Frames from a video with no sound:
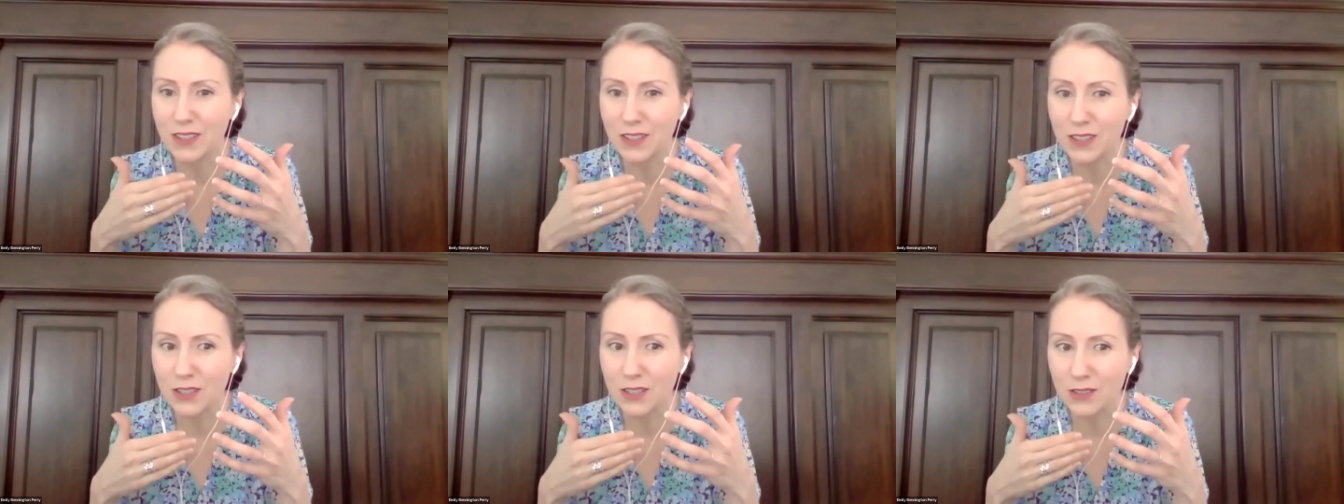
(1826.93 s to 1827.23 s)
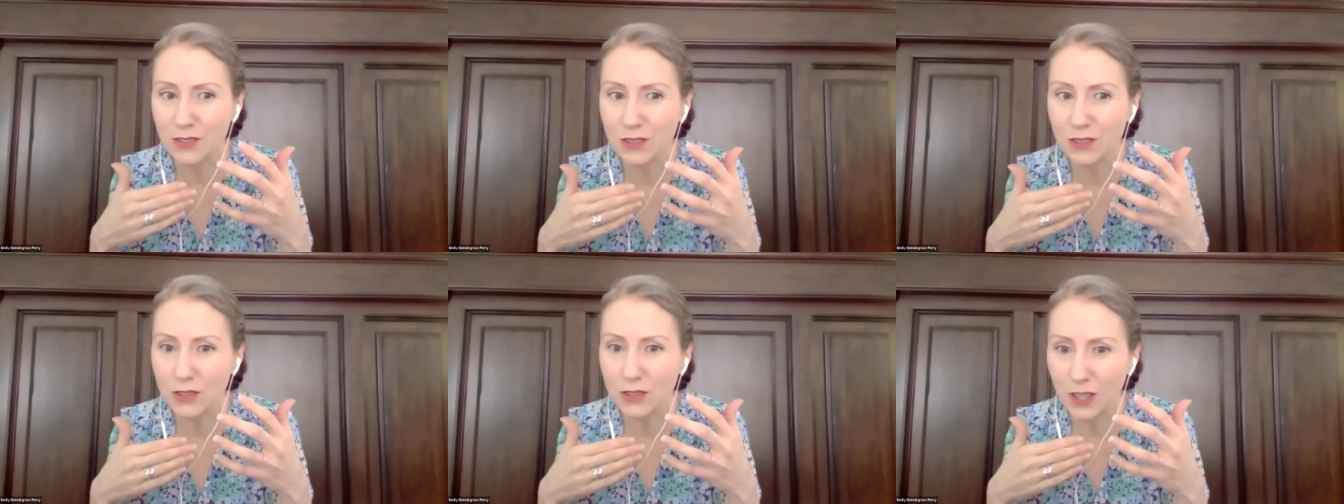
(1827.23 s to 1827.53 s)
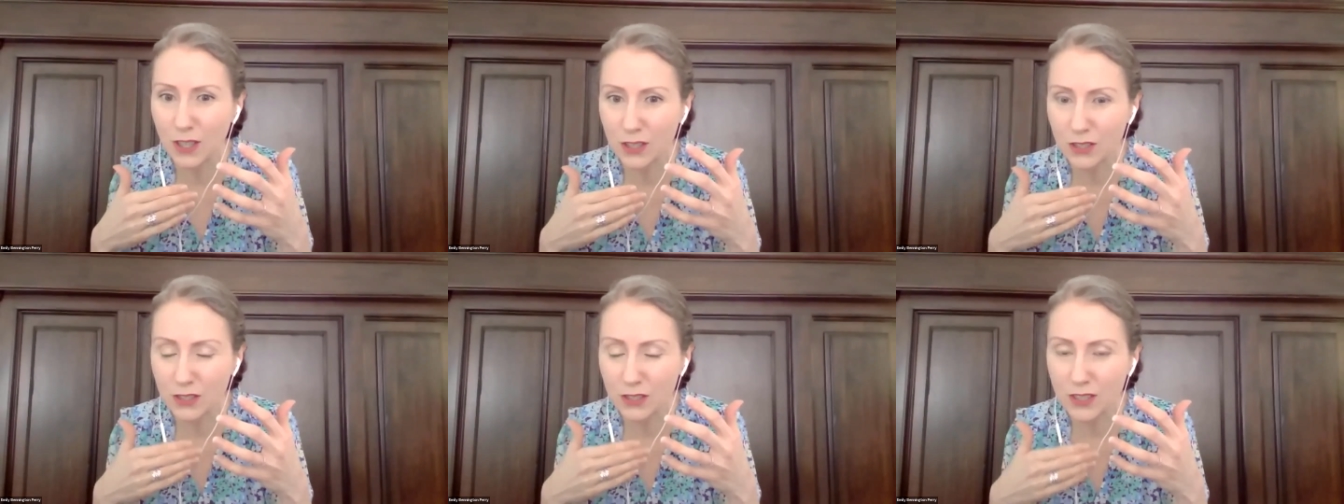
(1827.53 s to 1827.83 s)
there's
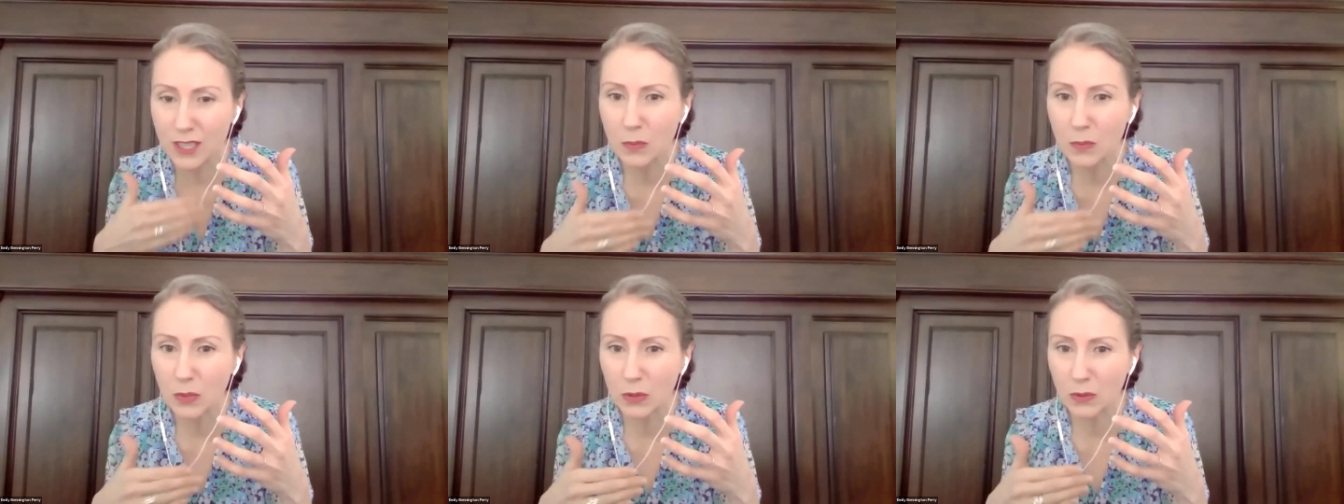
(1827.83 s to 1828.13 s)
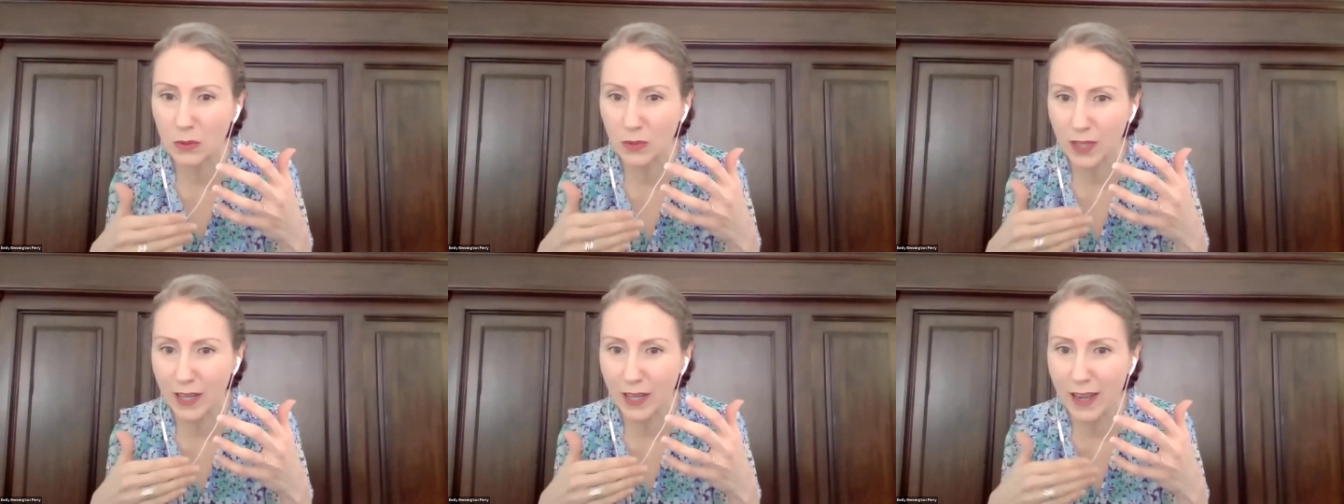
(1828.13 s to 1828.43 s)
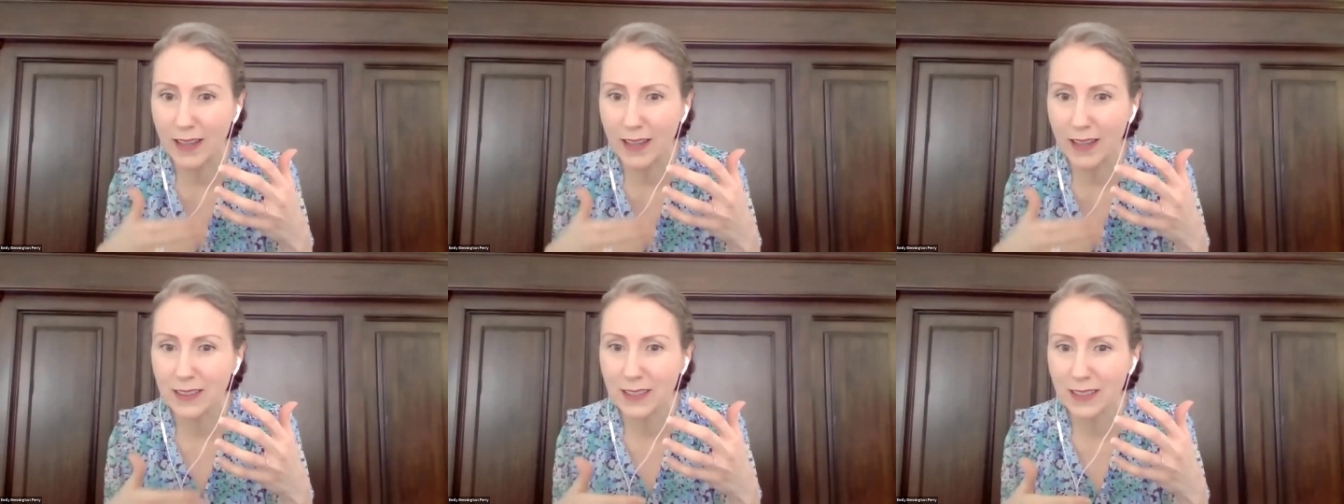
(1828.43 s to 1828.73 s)
a deeper
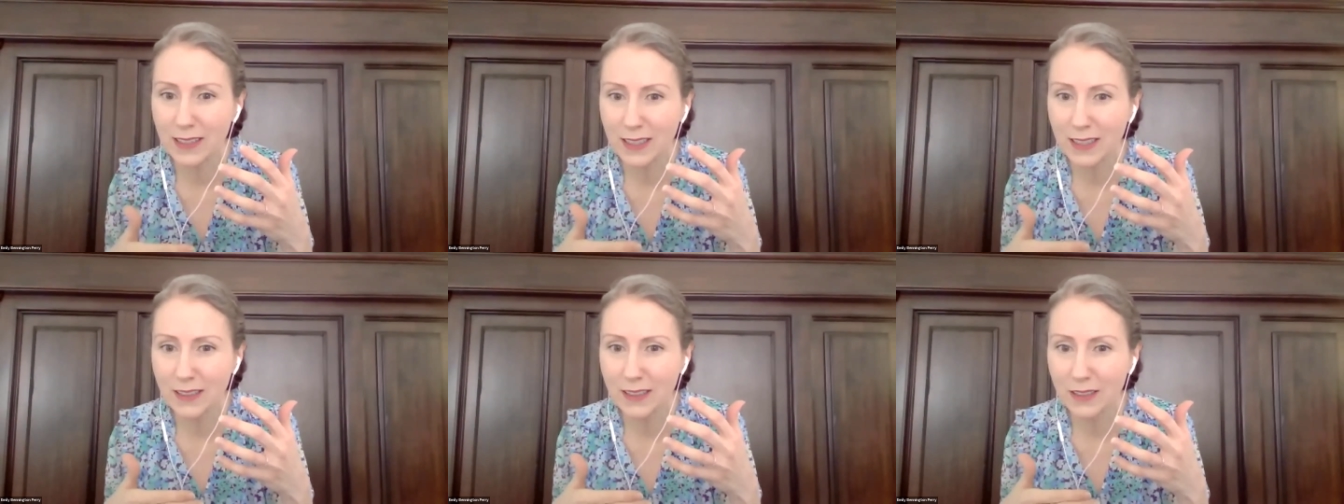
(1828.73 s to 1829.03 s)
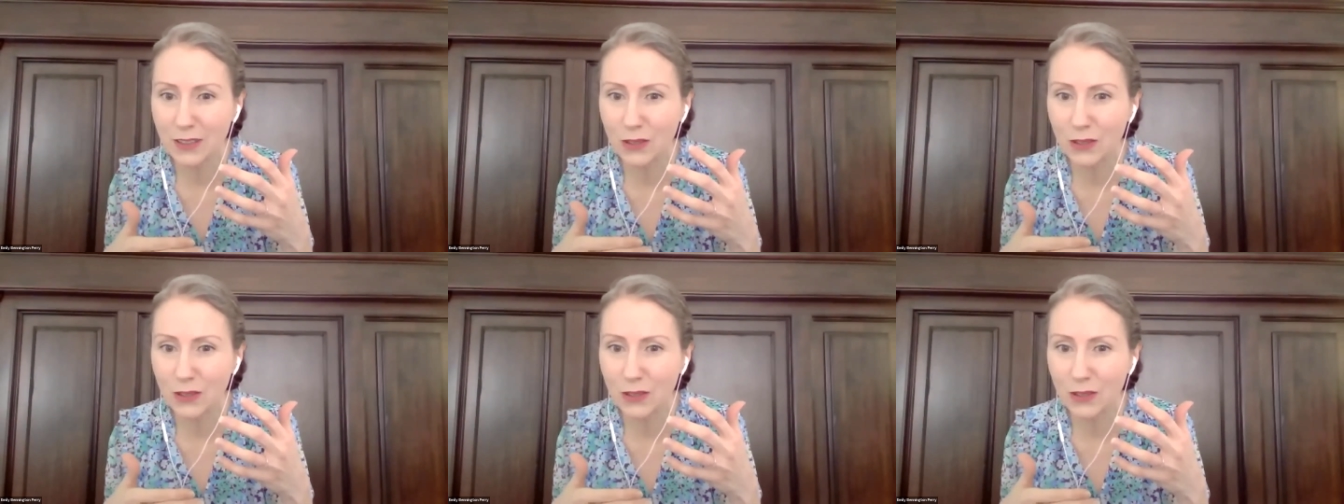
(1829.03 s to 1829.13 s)
reality